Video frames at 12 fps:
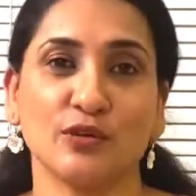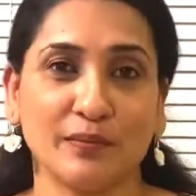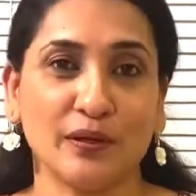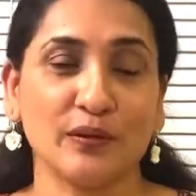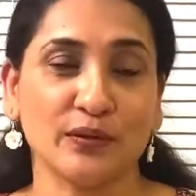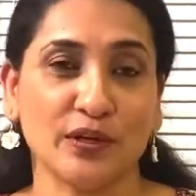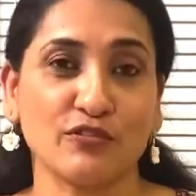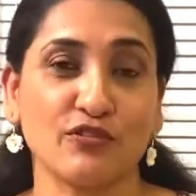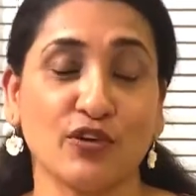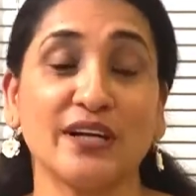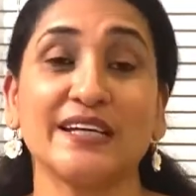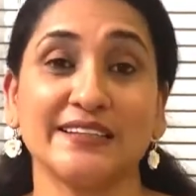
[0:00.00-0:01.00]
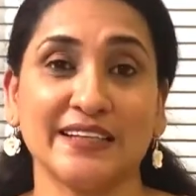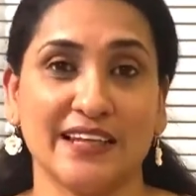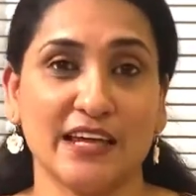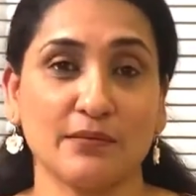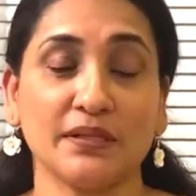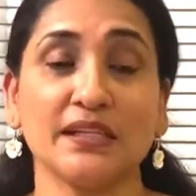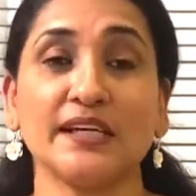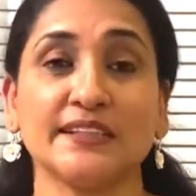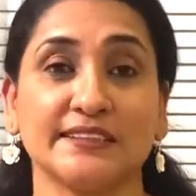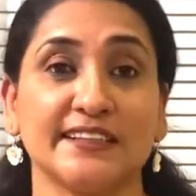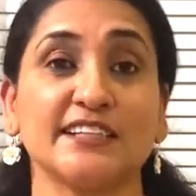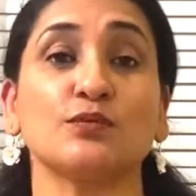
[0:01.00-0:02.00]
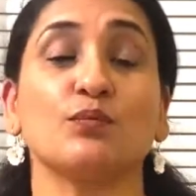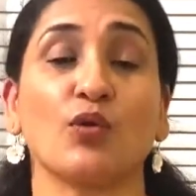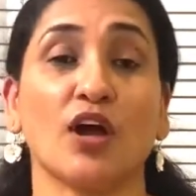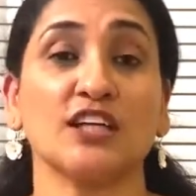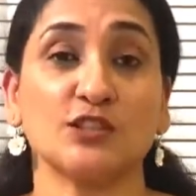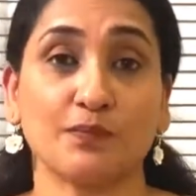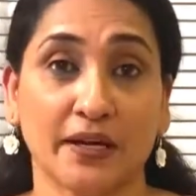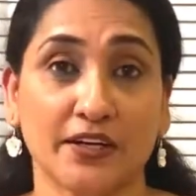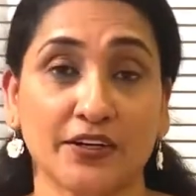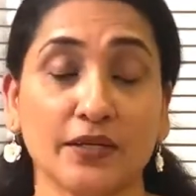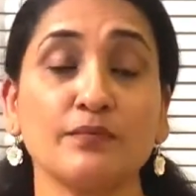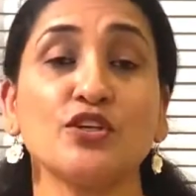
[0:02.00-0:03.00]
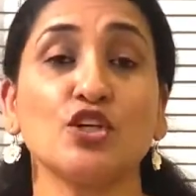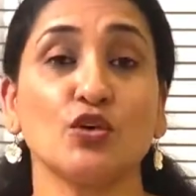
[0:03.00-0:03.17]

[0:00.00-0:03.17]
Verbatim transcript: should be looking for in the label, it says broad spectrum,